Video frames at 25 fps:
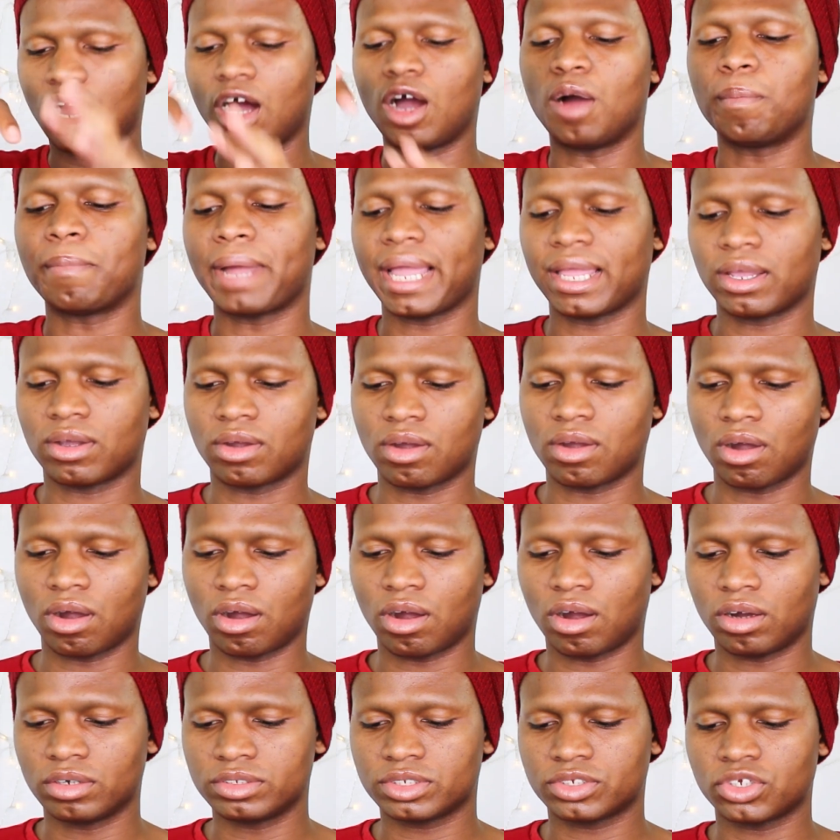oh my
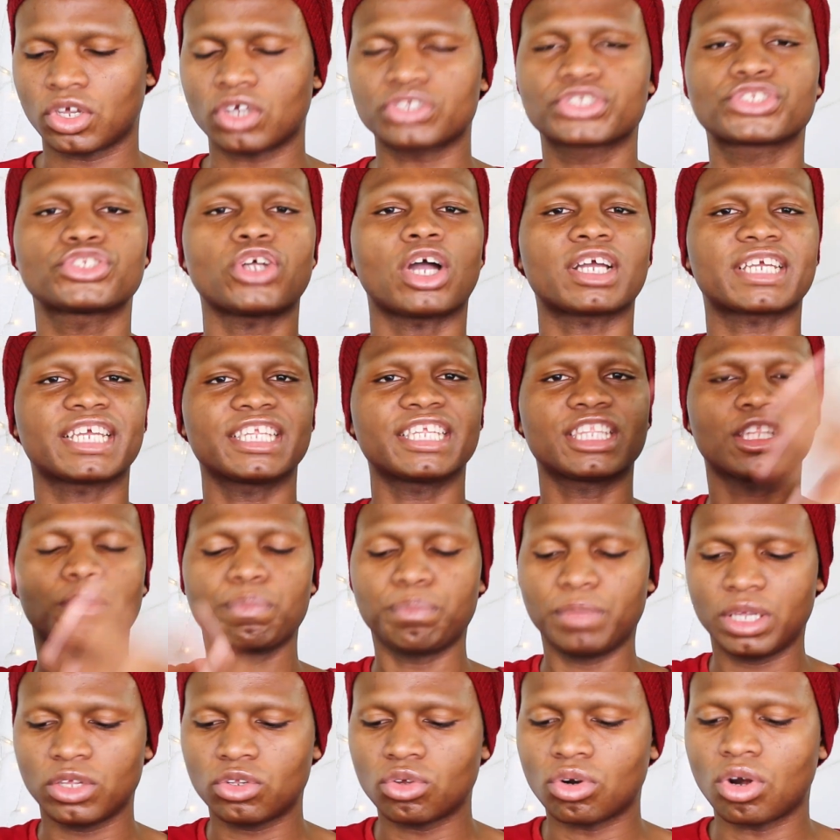God, you're stuck in the
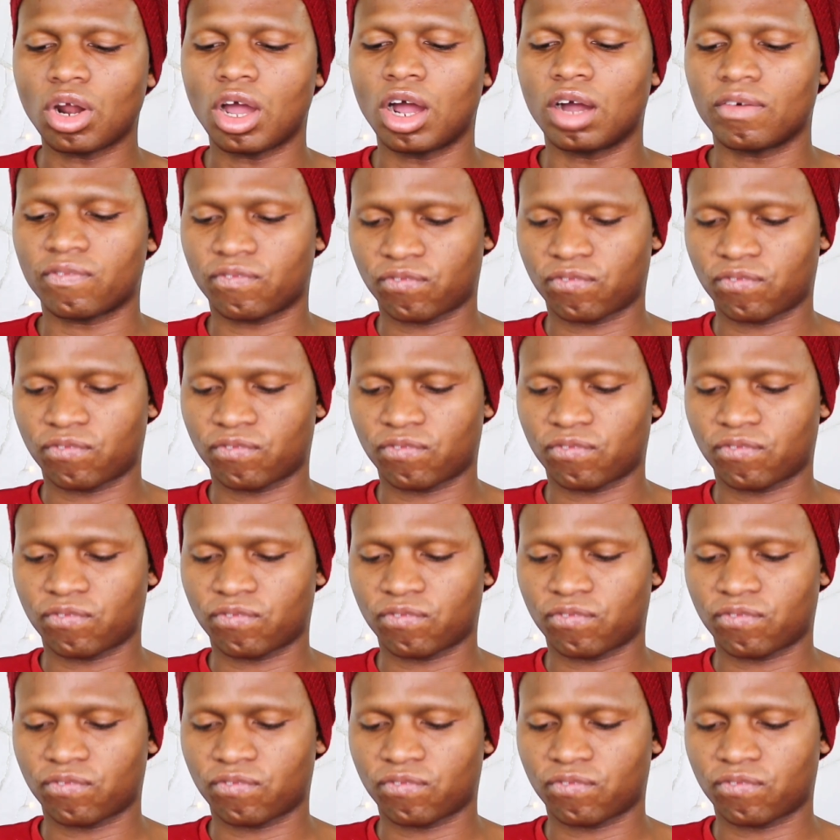middle of.